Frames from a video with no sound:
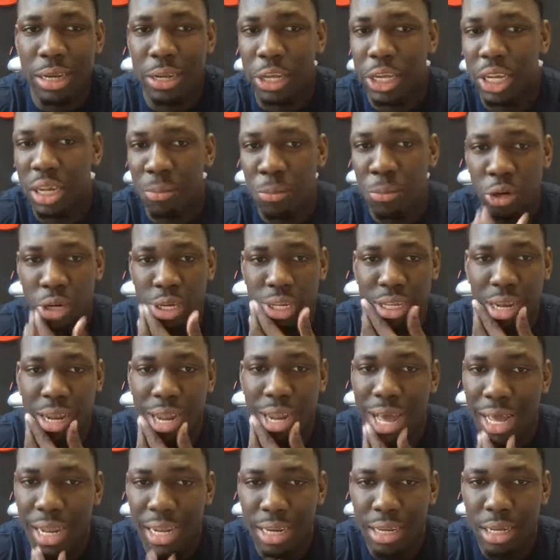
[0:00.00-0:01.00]
they support us a
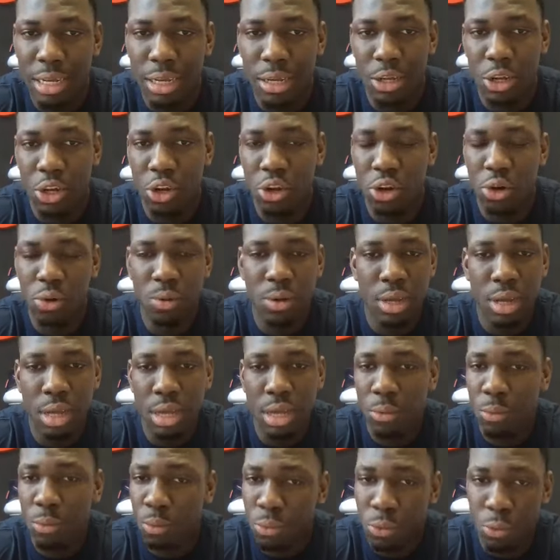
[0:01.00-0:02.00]
lot, you know,
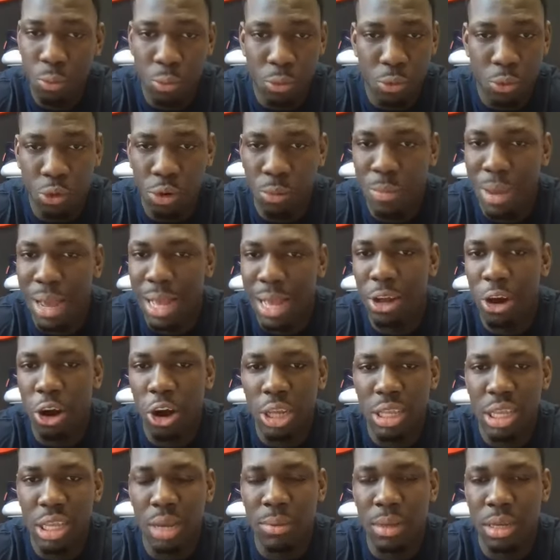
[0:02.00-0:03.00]
through the
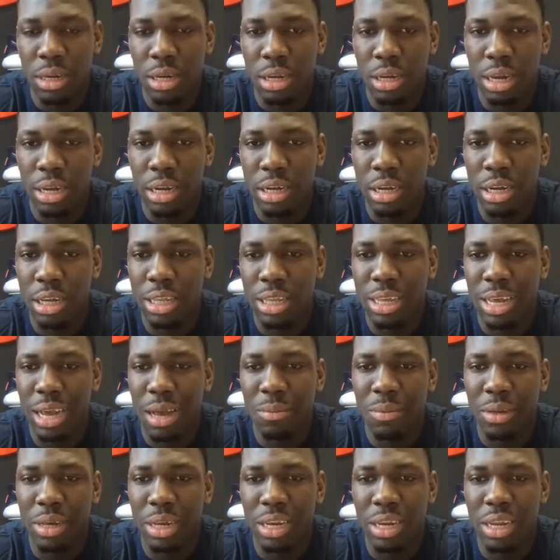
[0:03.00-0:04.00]
hard times and the good
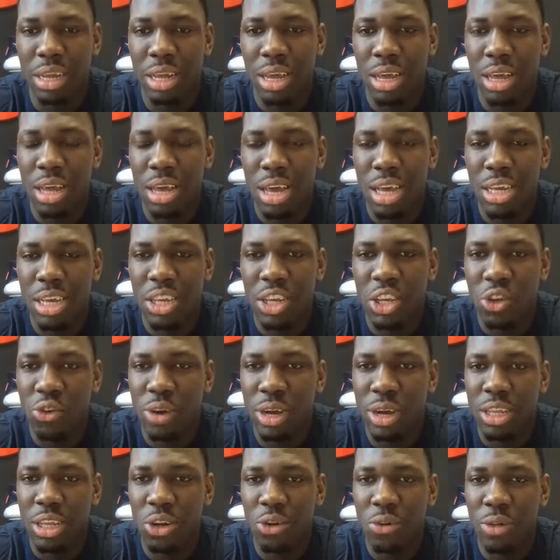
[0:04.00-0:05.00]
times. And it's just
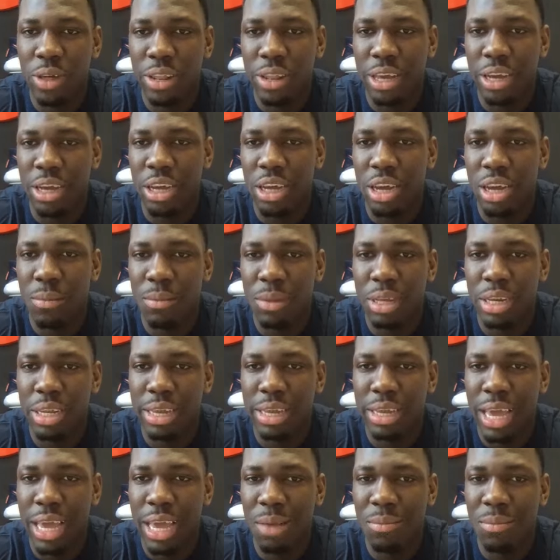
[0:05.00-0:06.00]
great to know that they could come to the
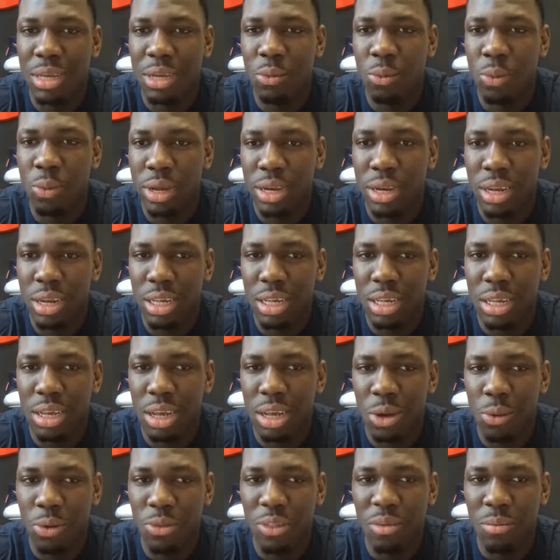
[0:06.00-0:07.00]
games and witness
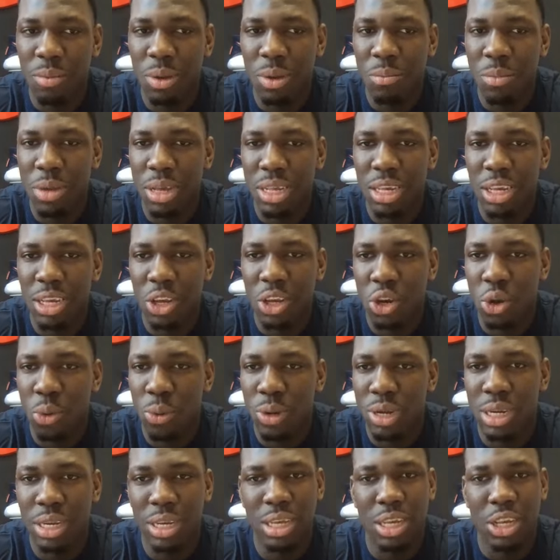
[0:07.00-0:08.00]
what they've been missing, you know,
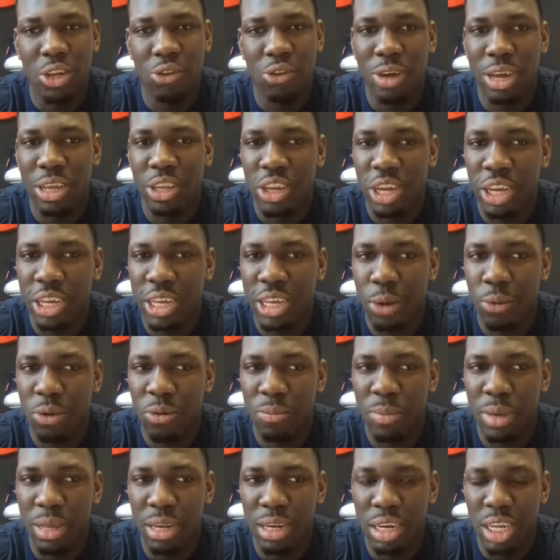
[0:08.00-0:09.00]
witness this great change that
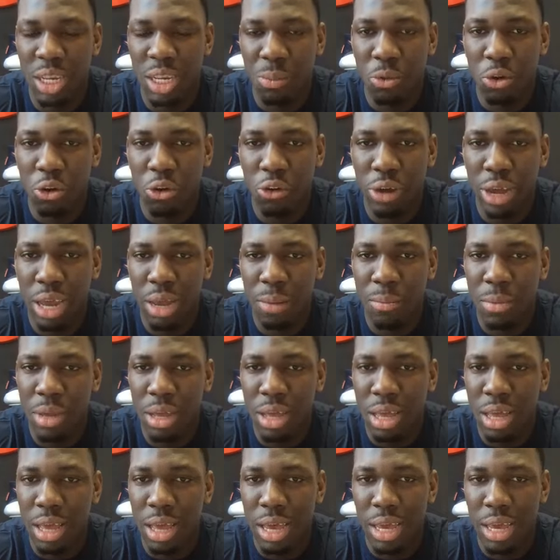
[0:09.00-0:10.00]
we've made in this program
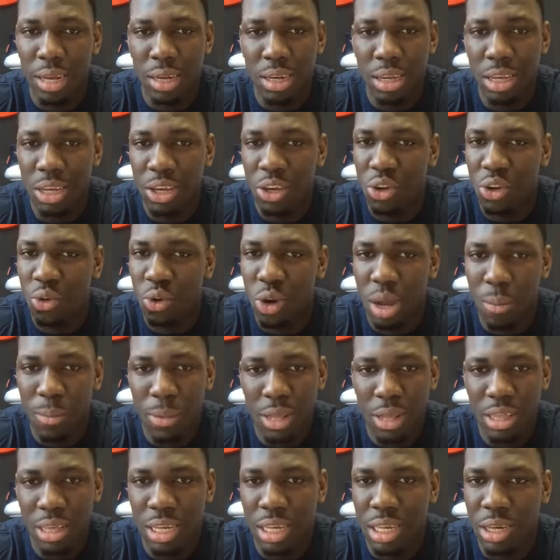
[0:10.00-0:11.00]
and, you know, come
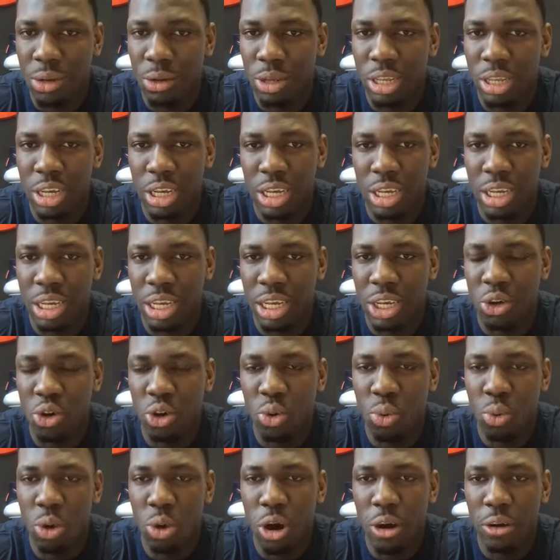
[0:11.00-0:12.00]
out there and see us go to
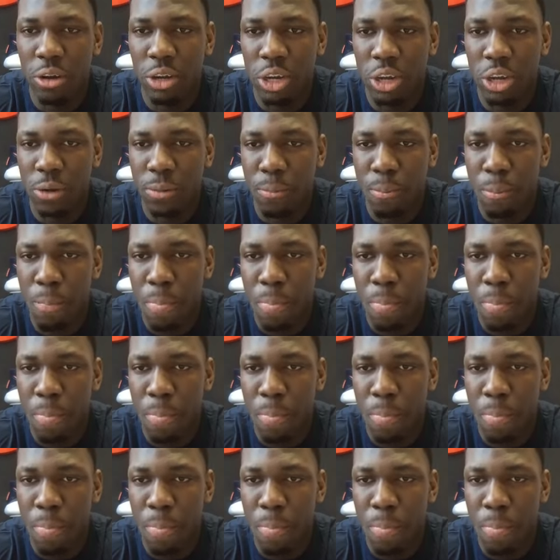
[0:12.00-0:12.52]
war, you know.